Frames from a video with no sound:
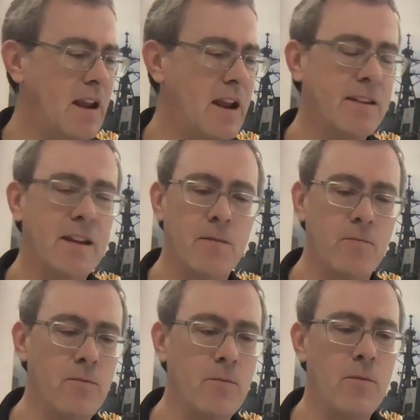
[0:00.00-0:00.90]
And
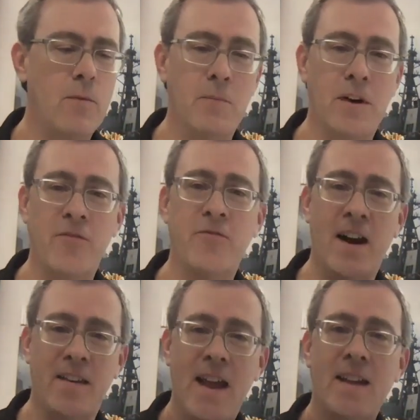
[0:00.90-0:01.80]
then I'm going to
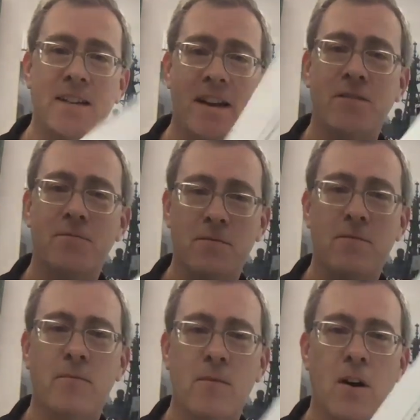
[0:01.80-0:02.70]
find that date
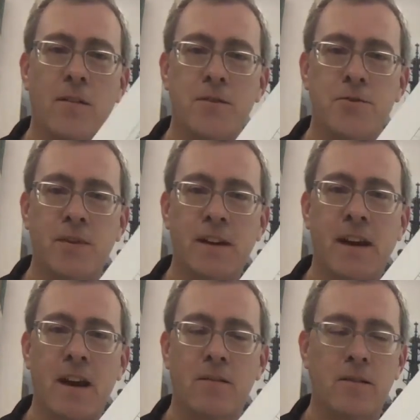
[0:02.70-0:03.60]
on the Julian
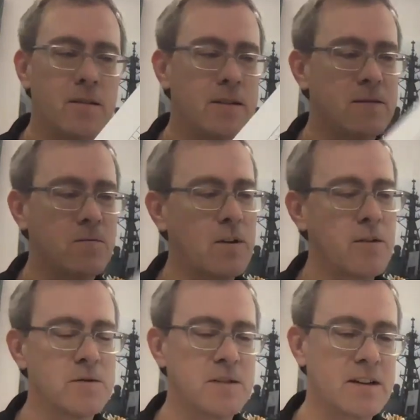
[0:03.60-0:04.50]
calendar. This is one of
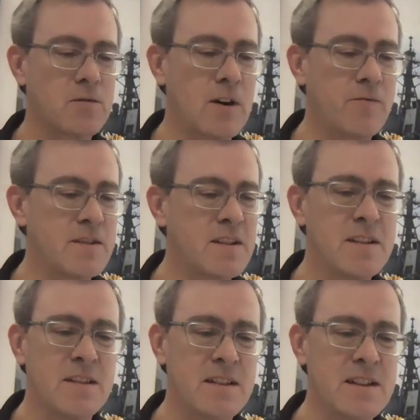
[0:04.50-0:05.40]
those desk
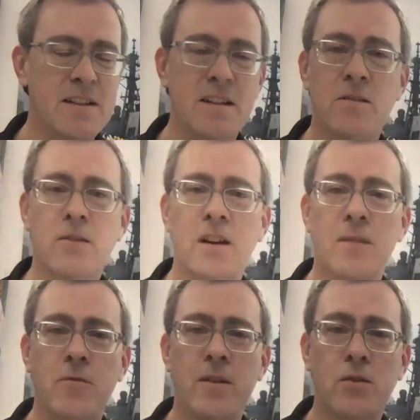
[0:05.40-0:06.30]
references. It's easy to look up
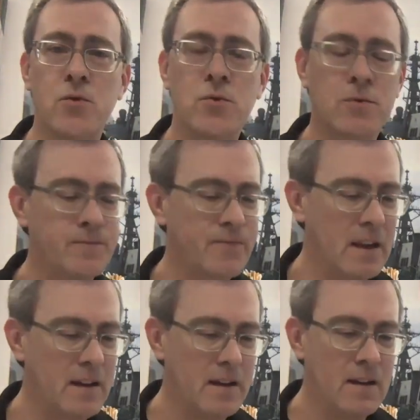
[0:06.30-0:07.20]
with a Google,
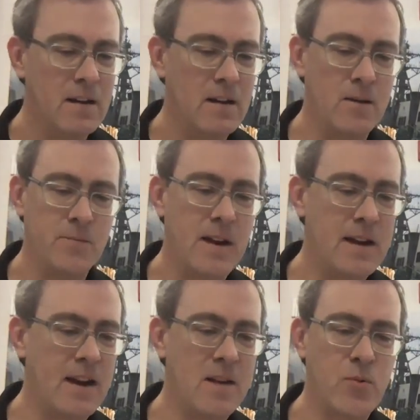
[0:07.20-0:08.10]

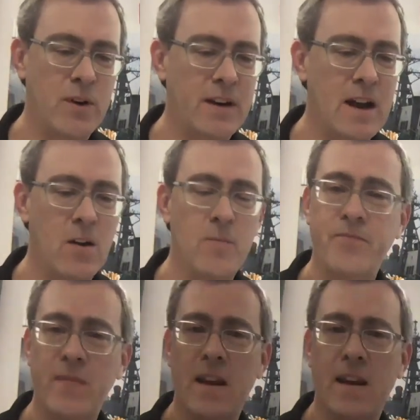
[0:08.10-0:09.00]
get it printed out,
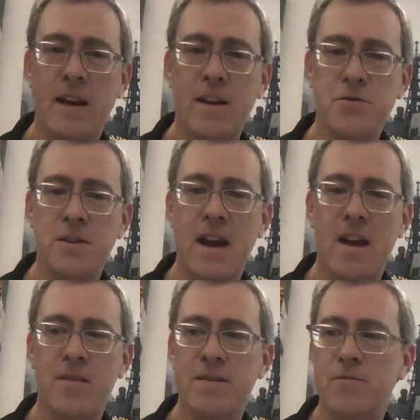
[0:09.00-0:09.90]
and I usually
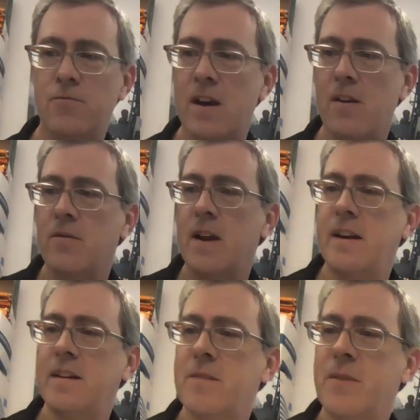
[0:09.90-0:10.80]
have this around
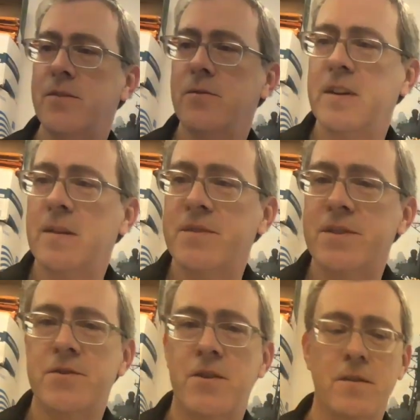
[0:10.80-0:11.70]
anytime I do a DEP
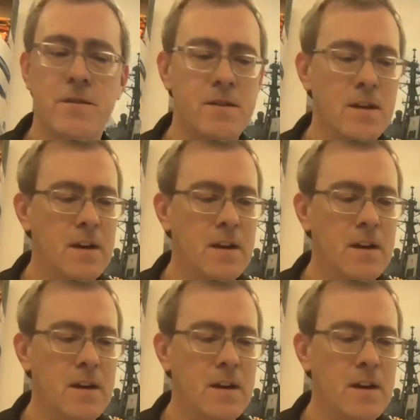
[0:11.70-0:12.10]
discharge.